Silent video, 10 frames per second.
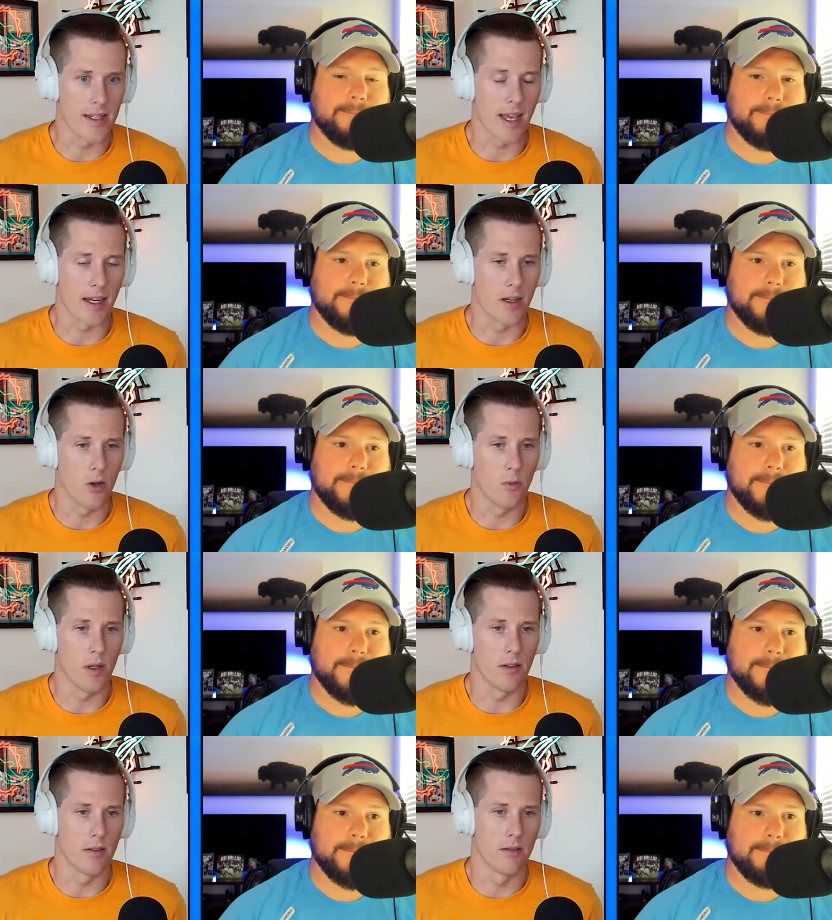Speaker 1: Tannehill, but
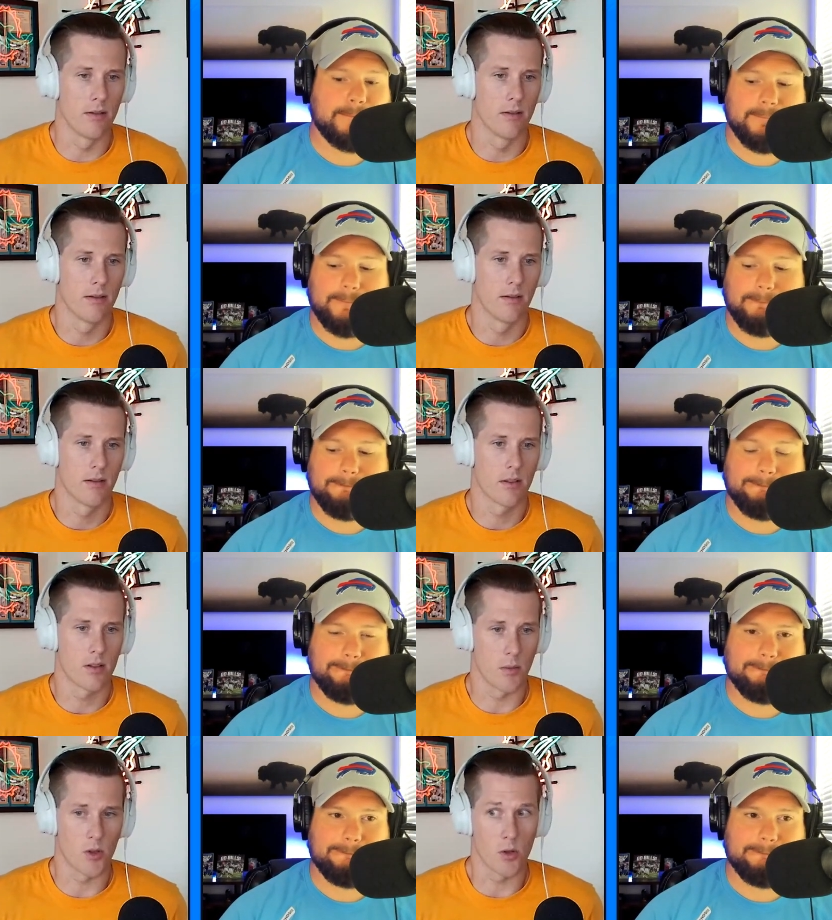some
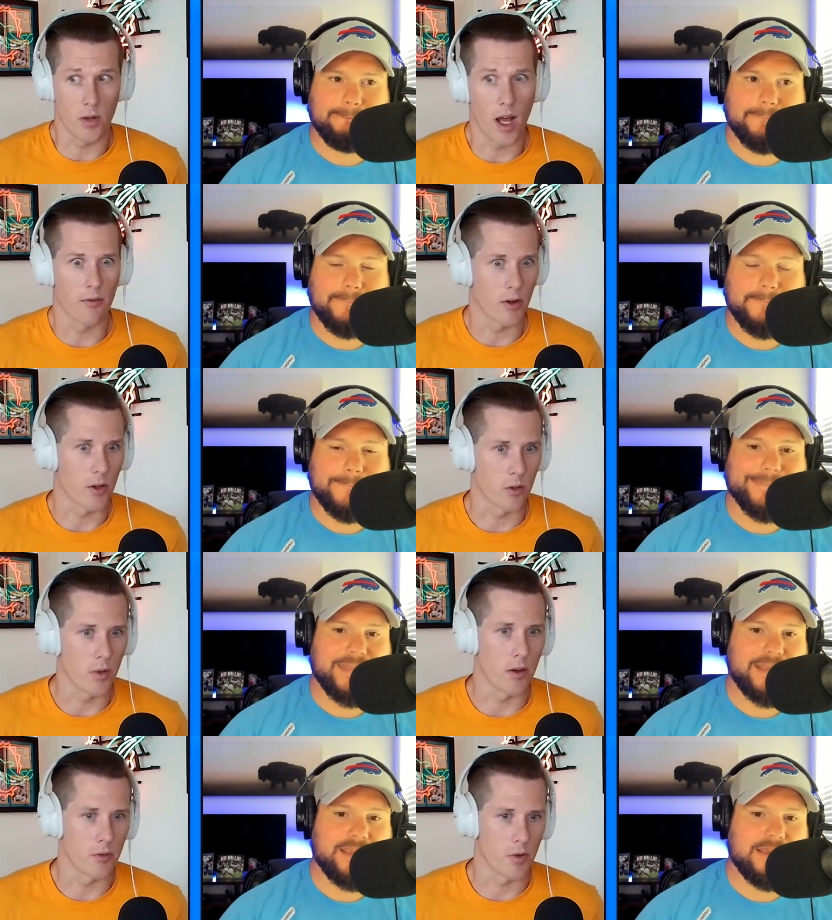also not very good play
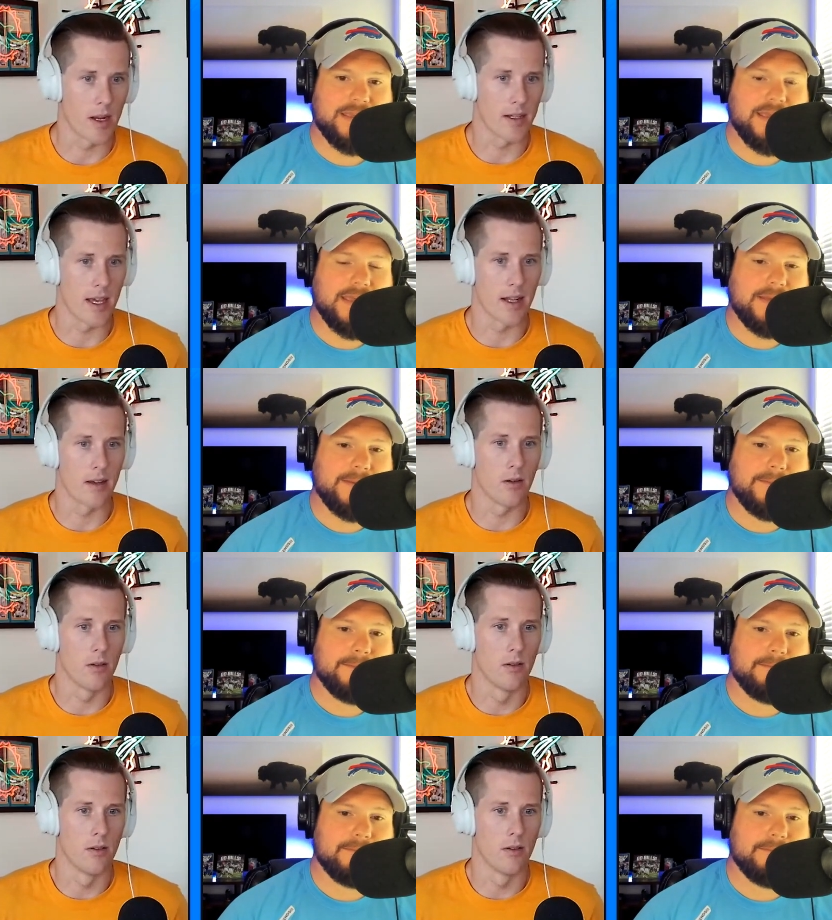with Ryan Tannehill.